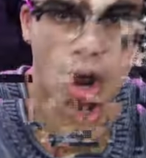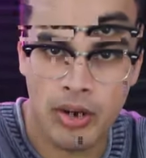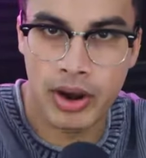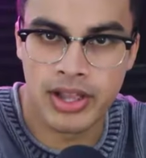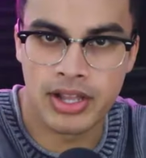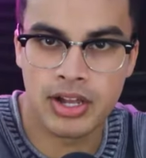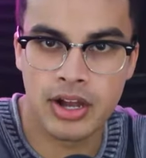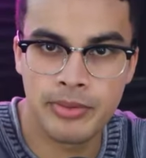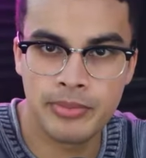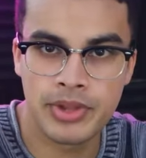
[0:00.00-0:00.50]
All
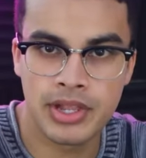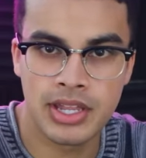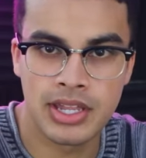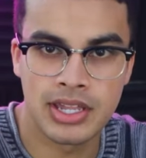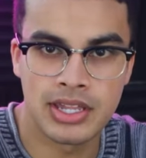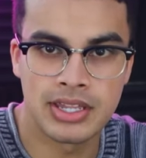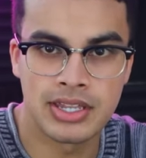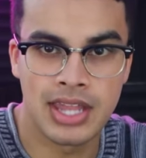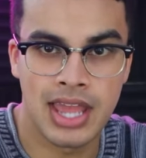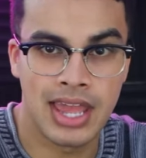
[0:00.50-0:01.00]
right, coming
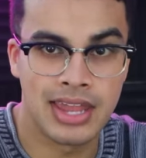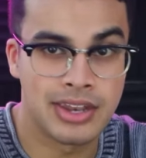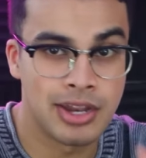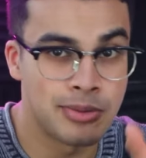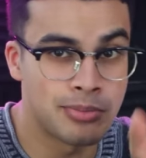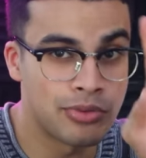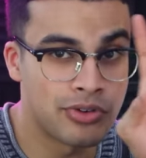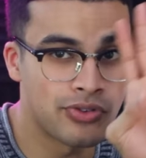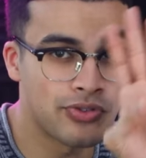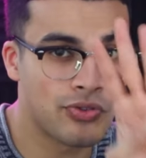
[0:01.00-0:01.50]
in at
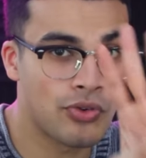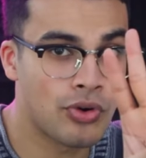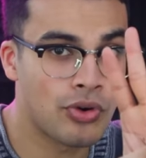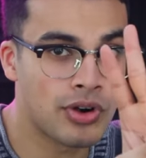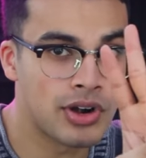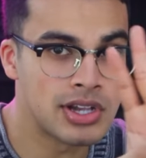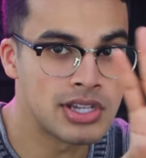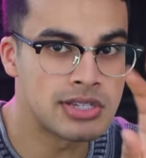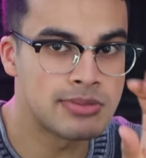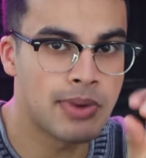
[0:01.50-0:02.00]
number
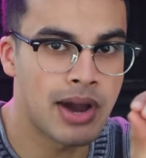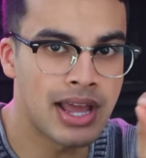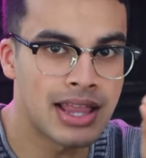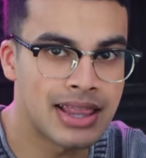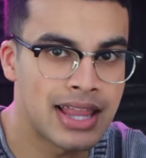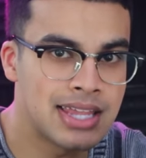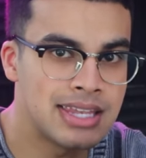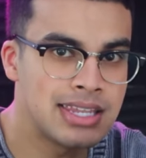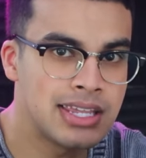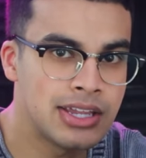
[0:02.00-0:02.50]
4 is by
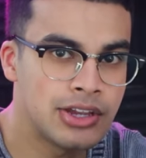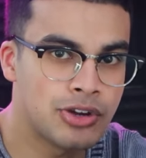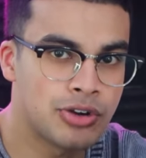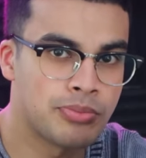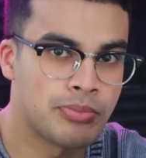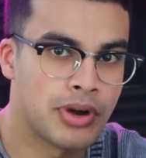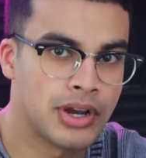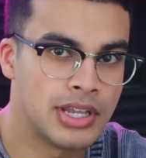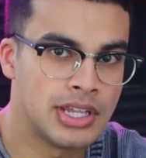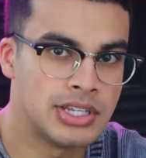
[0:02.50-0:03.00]
lending your
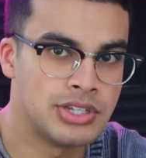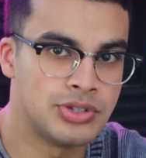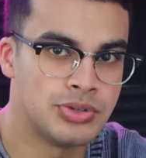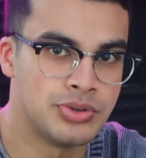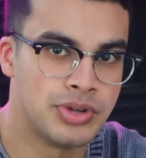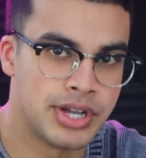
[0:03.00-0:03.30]
money to